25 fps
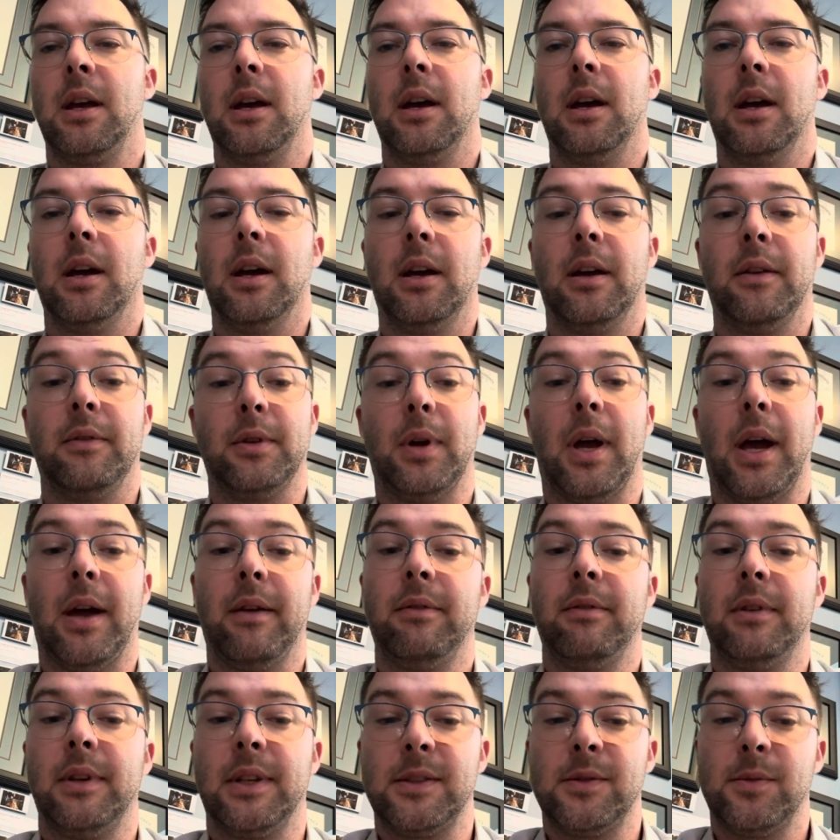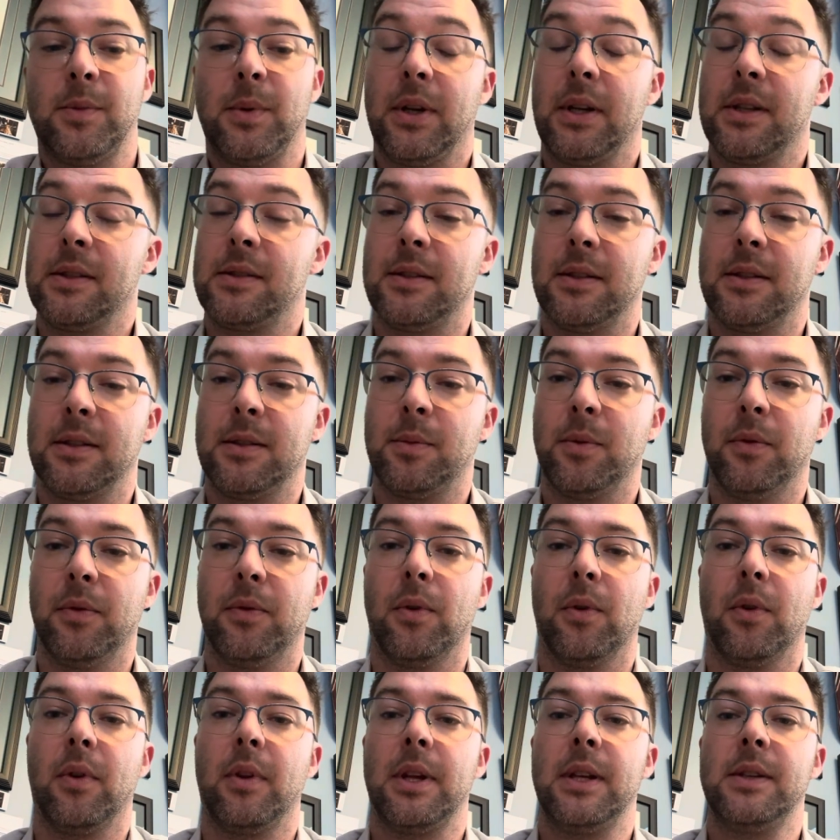If you haven't experienced this
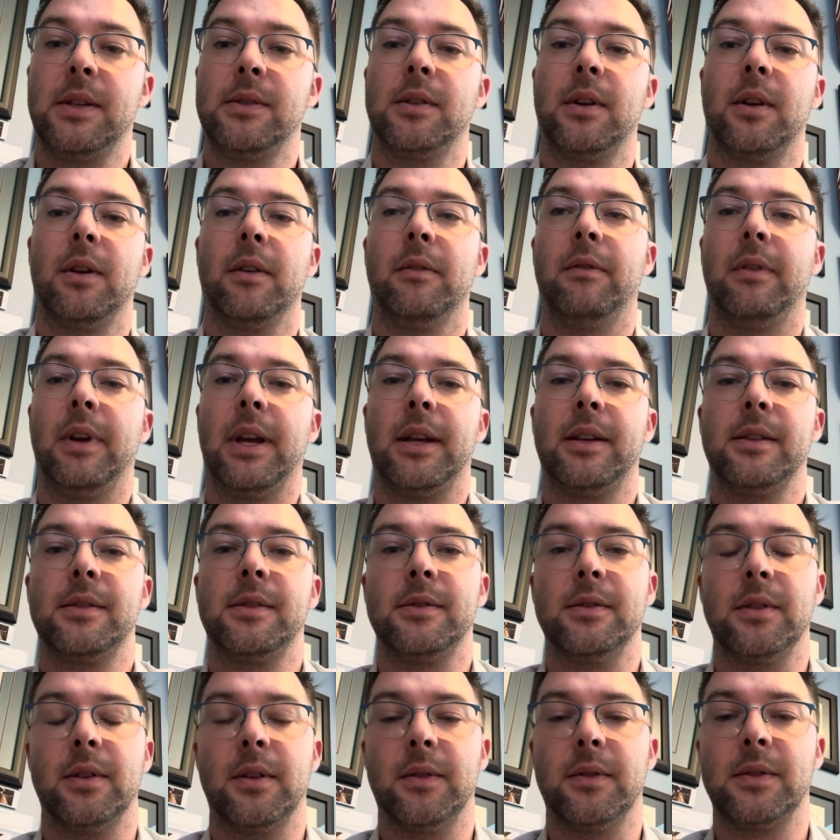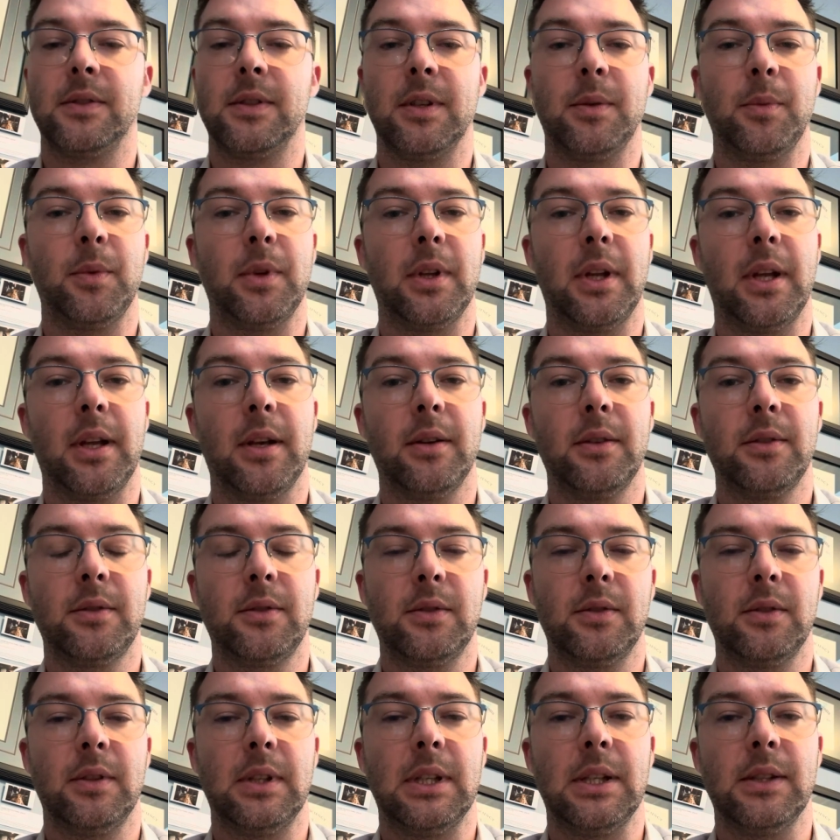before, these are vagus nerve
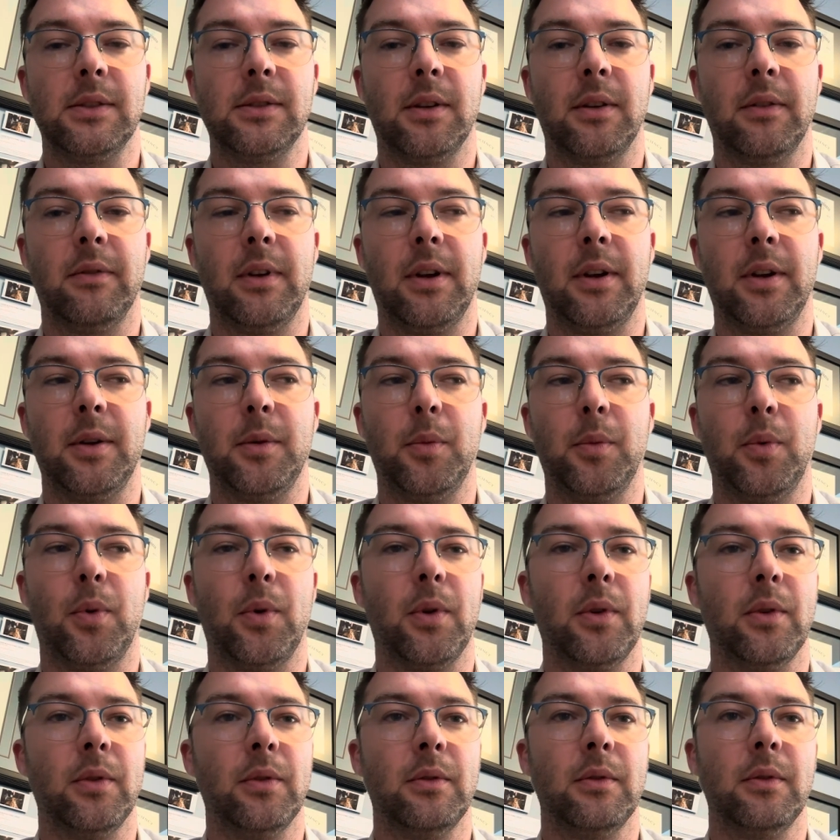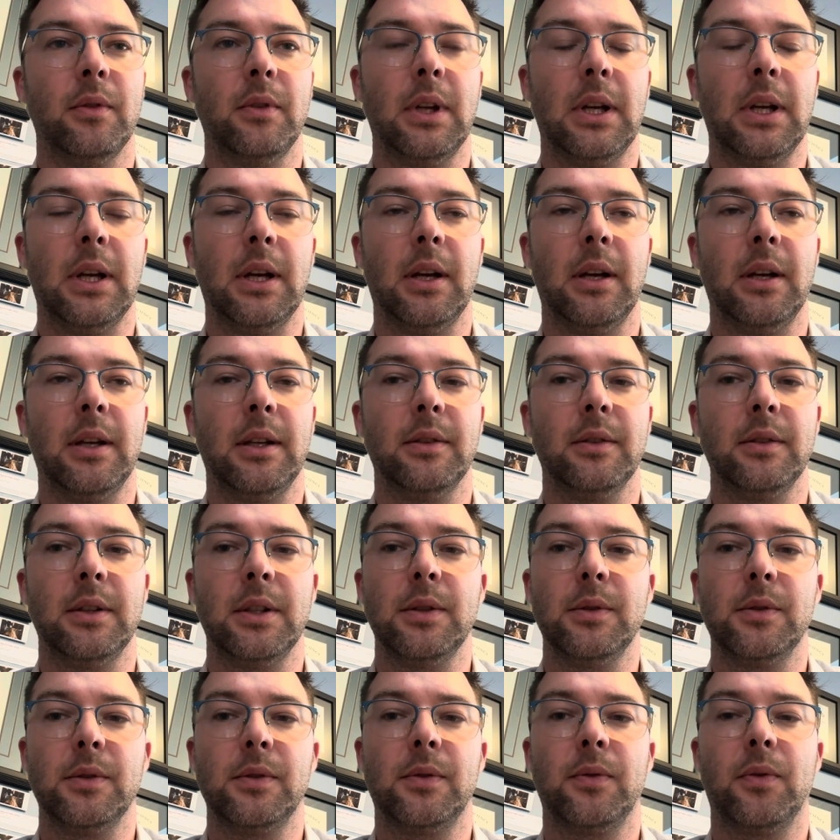stimulators. These are very important in
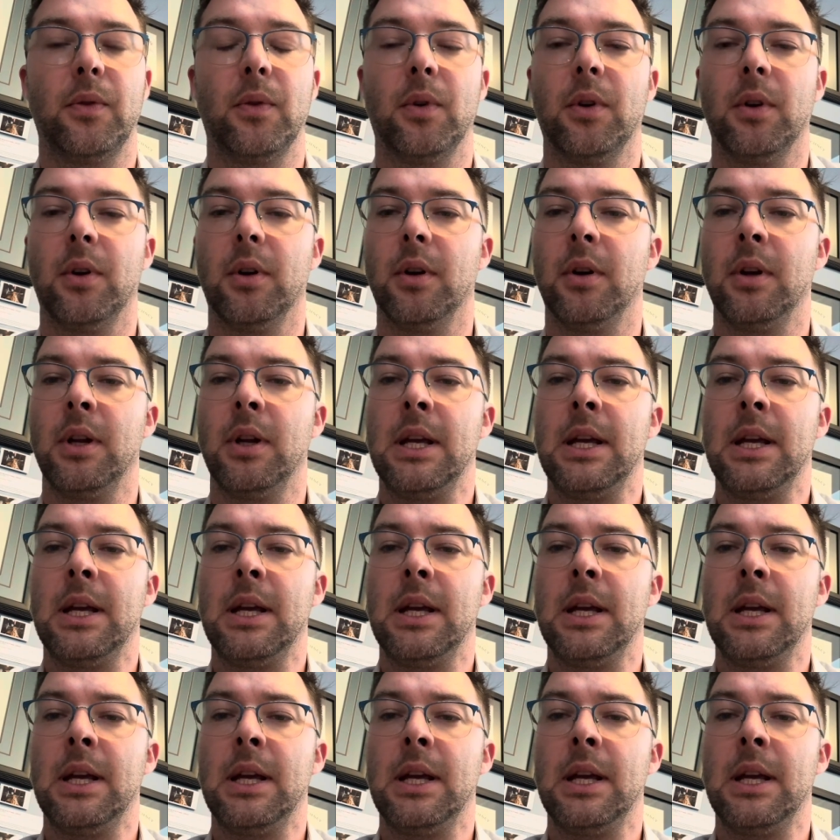use for